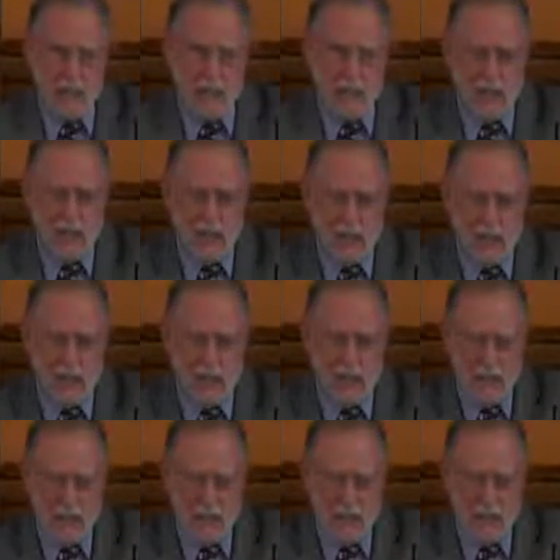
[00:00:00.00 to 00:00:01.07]

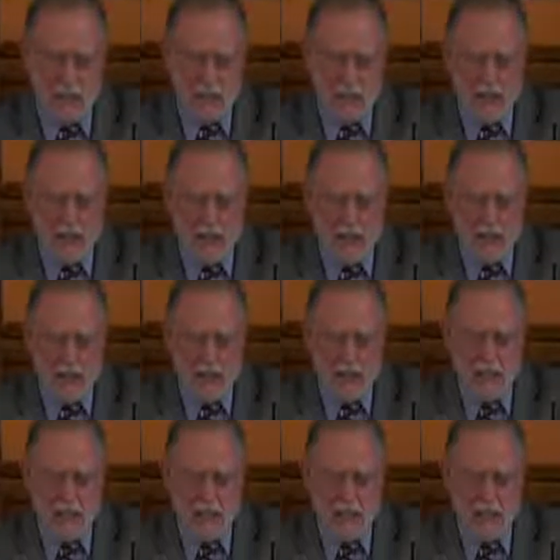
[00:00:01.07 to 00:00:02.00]
(silence)